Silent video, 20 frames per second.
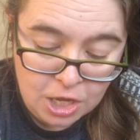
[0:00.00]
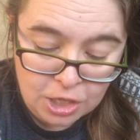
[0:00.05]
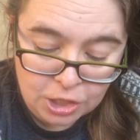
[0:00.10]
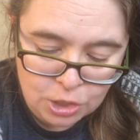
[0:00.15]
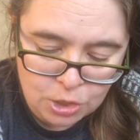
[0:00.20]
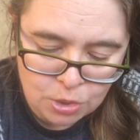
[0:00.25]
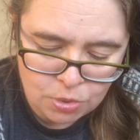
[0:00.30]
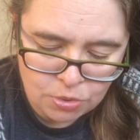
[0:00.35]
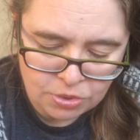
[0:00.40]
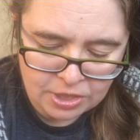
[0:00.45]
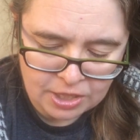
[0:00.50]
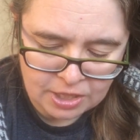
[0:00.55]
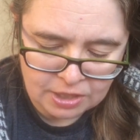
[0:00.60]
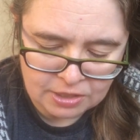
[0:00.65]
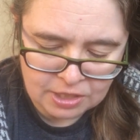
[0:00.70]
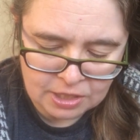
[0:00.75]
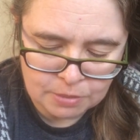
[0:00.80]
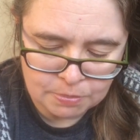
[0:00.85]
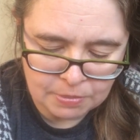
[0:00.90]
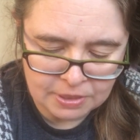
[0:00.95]
You think
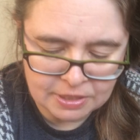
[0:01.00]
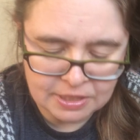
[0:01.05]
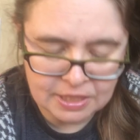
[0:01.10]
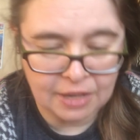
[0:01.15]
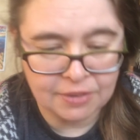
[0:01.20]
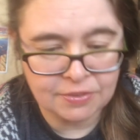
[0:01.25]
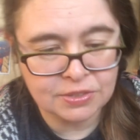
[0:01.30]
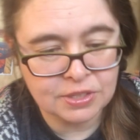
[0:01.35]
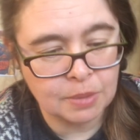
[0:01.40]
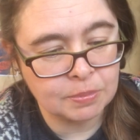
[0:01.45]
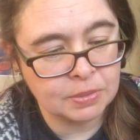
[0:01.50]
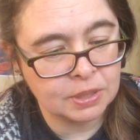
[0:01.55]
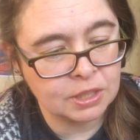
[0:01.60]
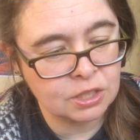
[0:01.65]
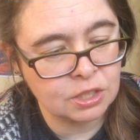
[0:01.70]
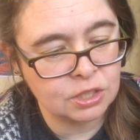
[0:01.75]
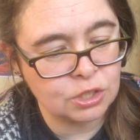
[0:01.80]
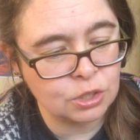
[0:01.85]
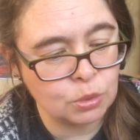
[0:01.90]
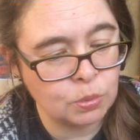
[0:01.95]
this must have something
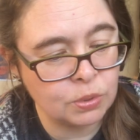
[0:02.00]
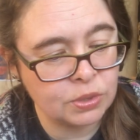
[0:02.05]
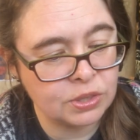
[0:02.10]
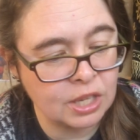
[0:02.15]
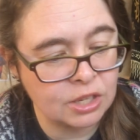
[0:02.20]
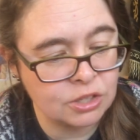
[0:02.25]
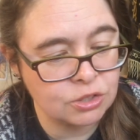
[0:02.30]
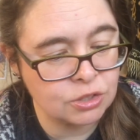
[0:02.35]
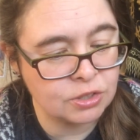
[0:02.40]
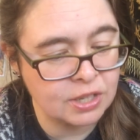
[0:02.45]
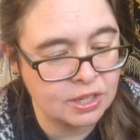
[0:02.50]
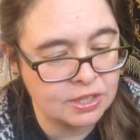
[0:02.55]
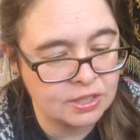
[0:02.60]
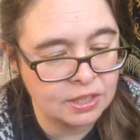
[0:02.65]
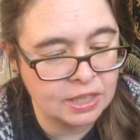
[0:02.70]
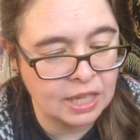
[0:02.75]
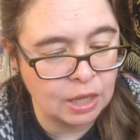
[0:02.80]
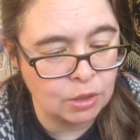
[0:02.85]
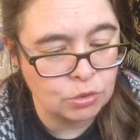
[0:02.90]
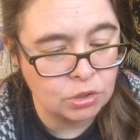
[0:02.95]
to do with yesterday's
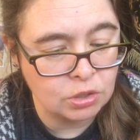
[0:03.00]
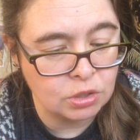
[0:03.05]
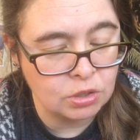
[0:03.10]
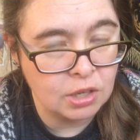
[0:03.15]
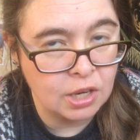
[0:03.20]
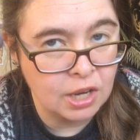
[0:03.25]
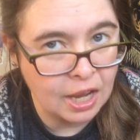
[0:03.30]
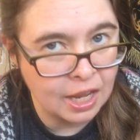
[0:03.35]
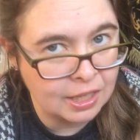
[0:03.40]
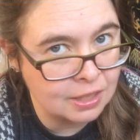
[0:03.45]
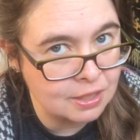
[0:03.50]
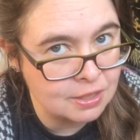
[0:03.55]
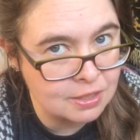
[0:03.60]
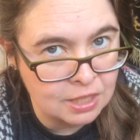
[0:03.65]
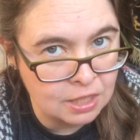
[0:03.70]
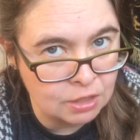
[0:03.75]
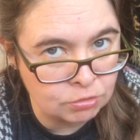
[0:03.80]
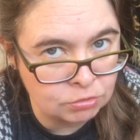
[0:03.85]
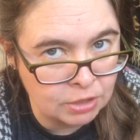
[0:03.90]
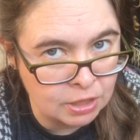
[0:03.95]
encounter. I can
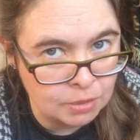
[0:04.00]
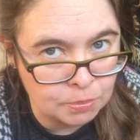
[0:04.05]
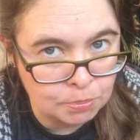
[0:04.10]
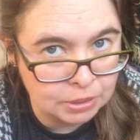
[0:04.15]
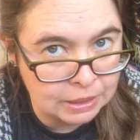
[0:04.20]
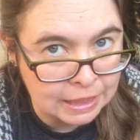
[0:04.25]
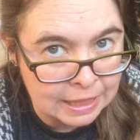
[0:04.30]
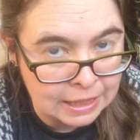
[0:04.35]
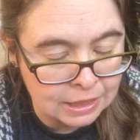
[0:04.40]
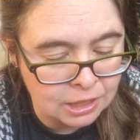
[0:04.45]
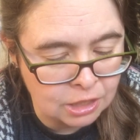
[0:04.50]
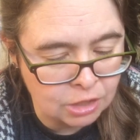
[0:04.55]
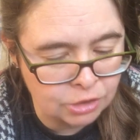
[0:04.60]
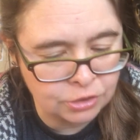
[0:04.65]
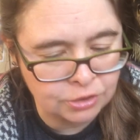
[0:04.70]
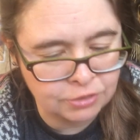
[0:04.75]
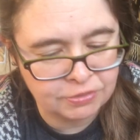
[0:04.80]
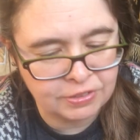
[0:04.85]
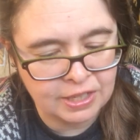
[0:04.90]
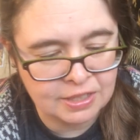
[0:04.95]
see it written plainly on
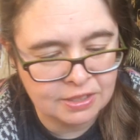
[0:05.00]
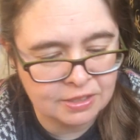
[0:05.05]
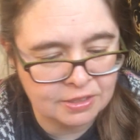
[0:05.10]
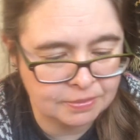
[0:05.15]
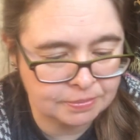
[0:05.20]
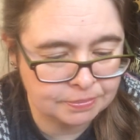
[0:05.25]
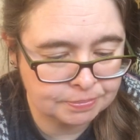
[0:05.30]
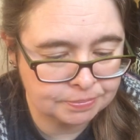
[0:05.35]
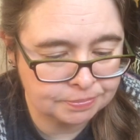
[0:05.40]
your face.